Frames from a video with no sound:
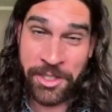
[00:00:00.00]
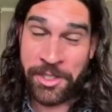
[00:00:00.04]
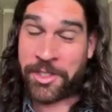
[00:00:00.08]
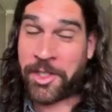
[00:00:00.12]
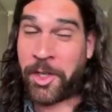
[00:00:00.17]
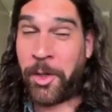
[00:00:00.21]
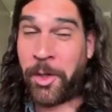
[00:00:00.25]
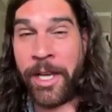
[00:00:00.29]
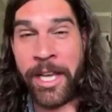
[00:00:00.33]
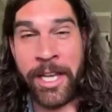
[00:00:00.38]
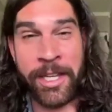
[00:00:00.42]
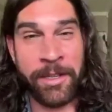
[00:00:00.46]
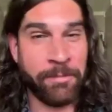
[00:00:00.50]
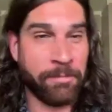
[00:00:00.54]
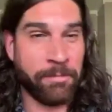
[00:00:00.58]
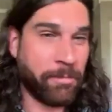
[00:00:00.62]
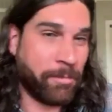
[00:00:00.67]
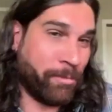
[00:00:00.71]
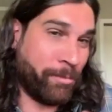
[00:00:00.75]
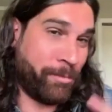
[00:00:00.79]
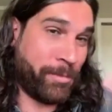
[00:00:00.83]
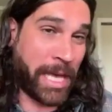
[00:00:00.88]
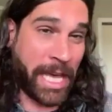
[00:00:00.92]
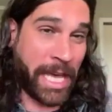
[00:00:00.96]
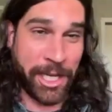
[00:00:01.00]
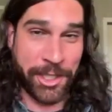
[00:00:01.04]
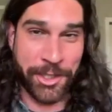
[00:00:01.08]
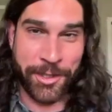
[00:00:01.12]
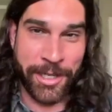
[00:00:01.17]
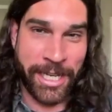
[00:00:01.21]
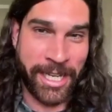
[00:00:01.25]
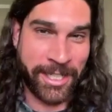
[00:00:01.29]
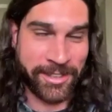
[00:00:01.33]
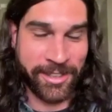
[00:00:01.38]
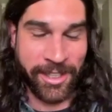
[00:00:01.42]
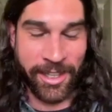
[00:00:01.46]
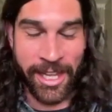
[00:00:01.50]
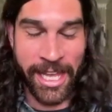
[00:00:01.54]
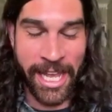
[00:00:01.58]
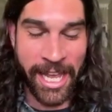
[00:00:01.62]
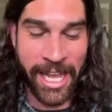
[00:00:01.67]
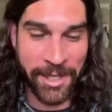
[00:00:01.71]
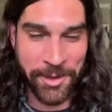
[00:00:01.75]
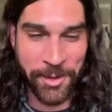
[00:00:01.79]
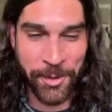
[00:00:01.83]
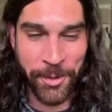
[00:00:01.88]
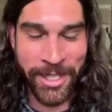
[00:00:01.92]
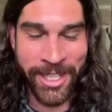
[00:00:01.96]
just go ahead and backtrack to
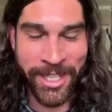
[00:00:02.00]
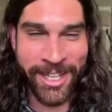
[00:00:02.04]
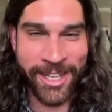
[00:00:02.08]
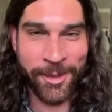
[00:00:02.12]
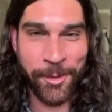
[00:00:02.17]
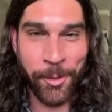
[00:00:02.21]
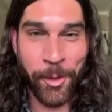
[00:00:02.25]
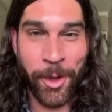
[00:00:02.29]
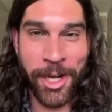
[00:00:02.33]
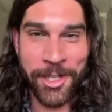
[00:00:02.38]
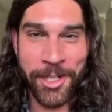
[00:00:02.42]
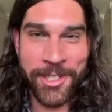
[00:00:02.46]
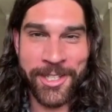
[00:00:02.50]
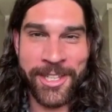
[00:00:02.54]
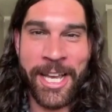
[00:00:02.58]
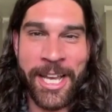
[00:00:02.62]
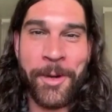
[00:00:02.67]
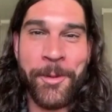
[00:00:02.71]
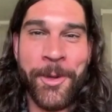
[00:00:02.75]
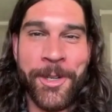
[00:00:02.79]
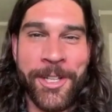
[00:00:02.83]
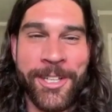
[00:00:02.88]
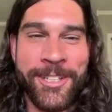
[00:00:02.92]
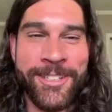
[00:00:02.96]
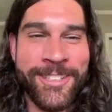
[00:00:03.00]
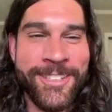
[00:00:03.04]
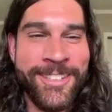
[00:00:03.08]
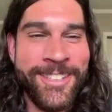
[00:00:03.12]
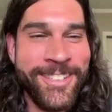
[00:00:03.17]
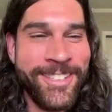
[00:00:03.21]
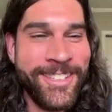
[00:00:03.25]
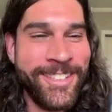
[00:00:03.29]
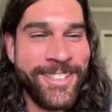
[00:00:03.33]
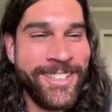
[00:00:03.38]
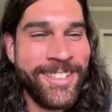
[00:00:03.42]
last week and watch that one.